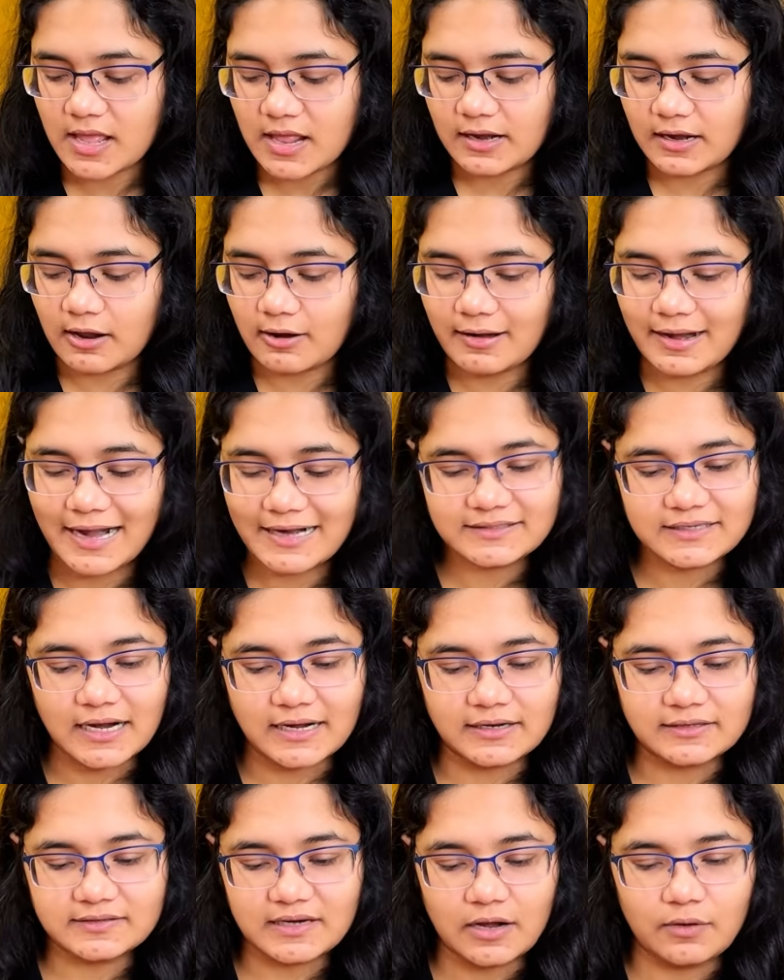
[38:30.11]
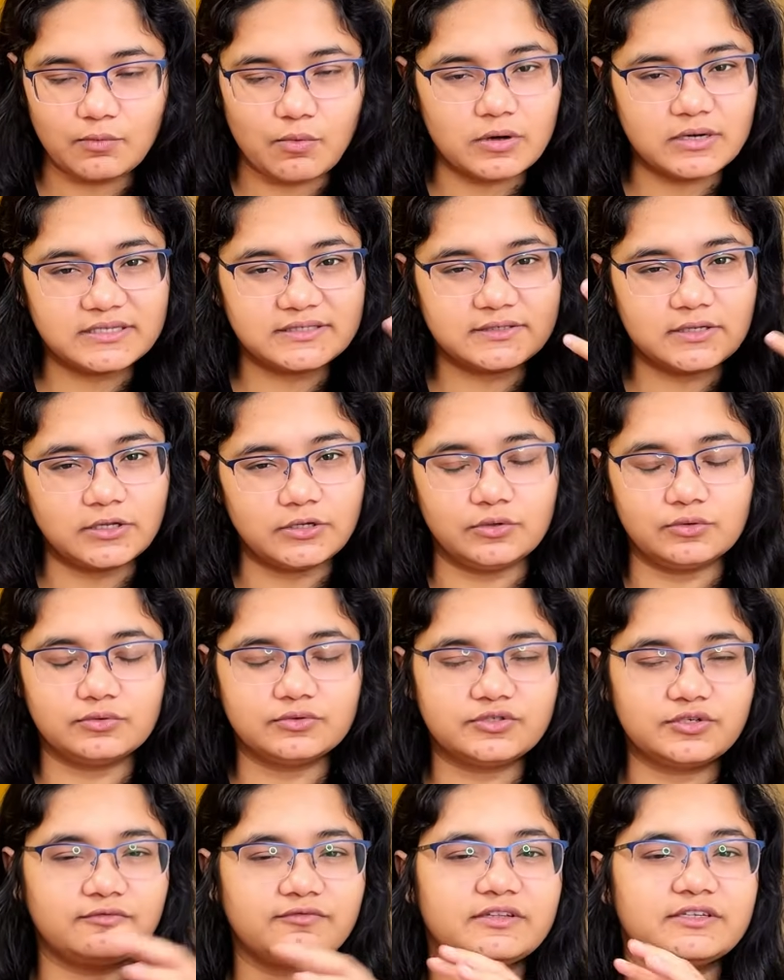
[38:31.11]
Now let's understand what is the
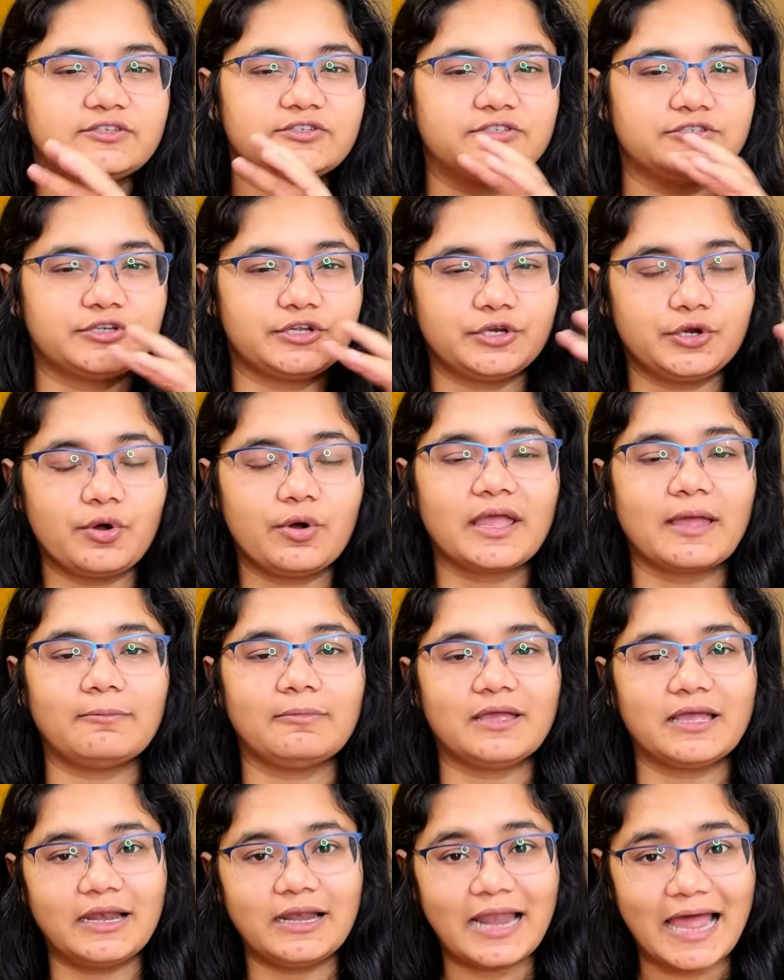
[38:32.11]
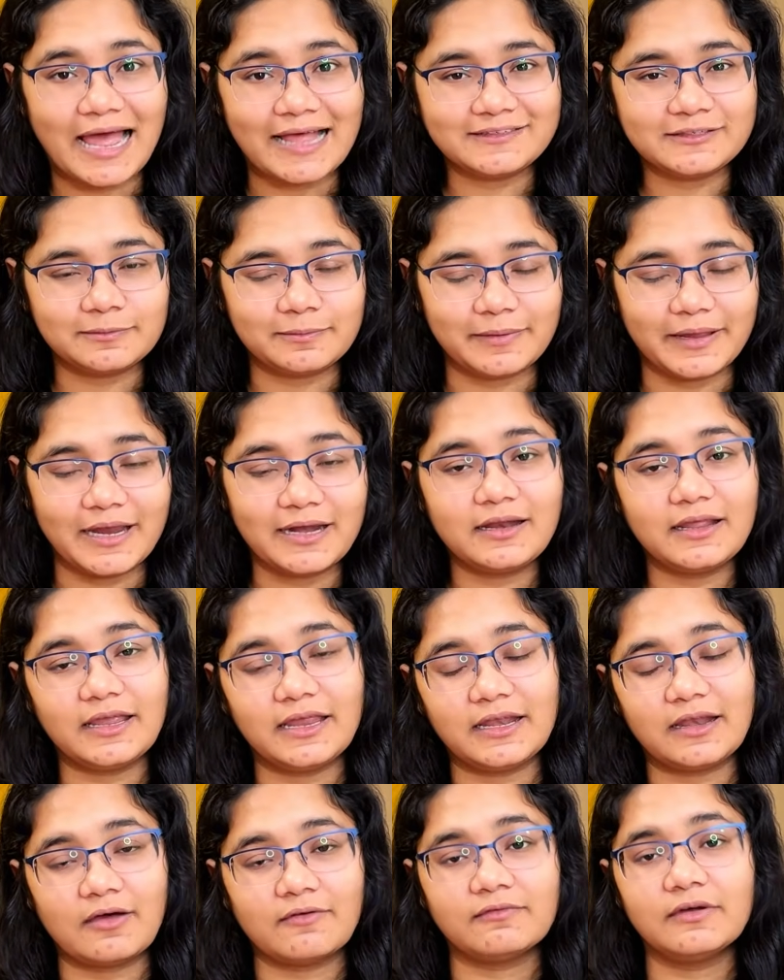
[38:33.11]
use of the stereochemical aspect
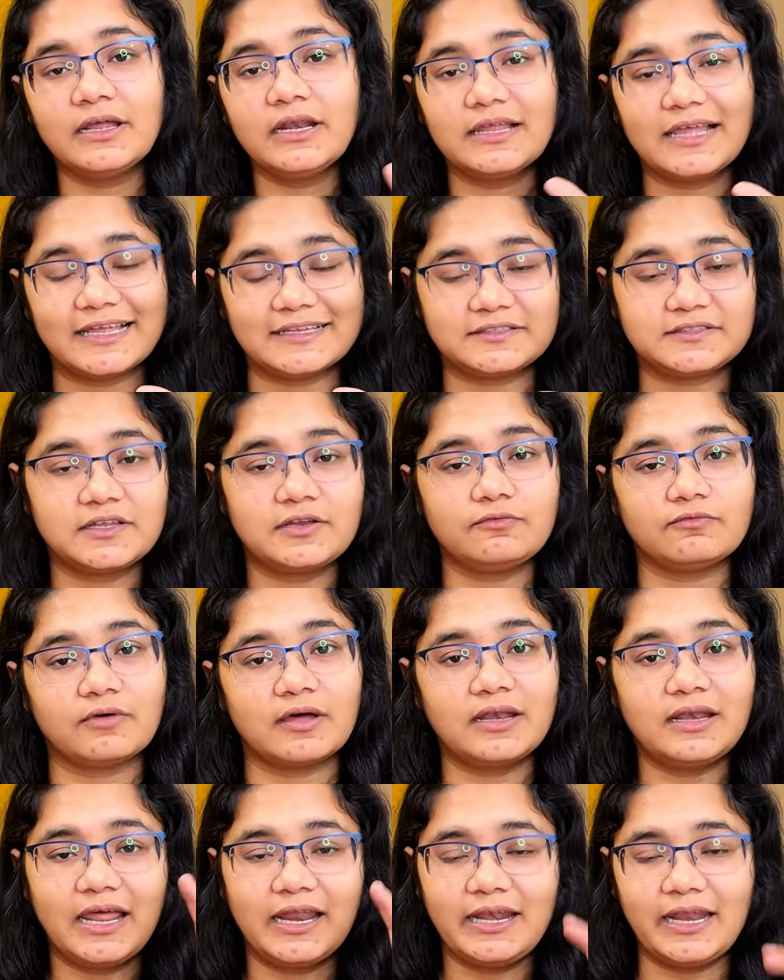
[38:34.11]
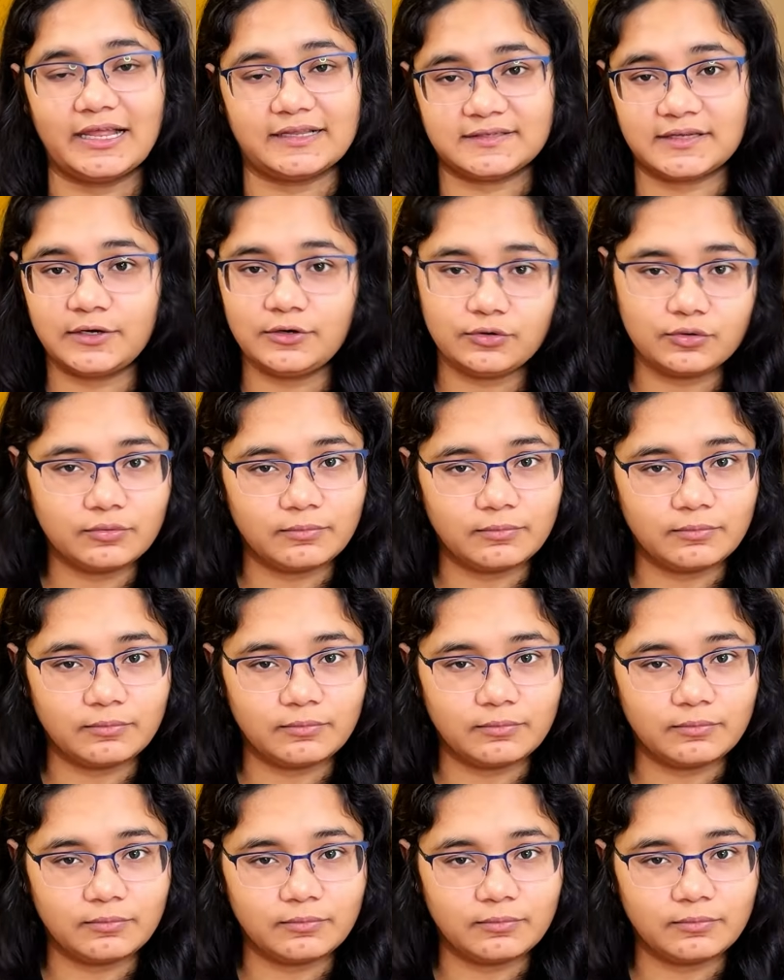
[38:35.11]
in our SN1 and SN2